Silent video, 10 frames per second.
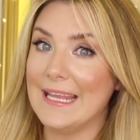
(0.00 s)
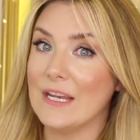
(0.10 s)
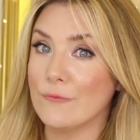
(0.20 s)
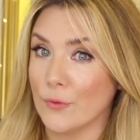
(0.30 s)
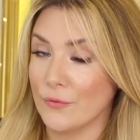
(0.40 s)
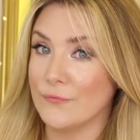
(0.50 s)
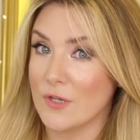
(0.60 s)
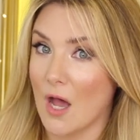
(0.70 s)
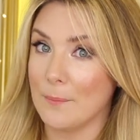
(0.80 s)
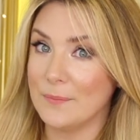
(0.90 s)
in a
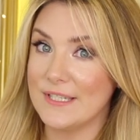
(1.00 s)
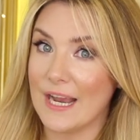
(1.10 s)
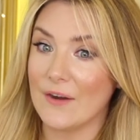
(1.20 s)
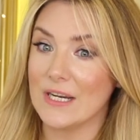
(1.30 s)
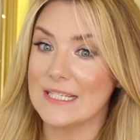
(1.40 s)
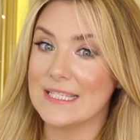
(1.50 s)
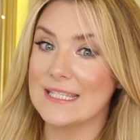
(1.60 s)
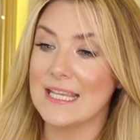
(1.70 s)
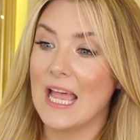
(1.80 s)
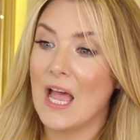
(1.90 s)
rooftop
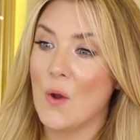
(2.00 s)
terrace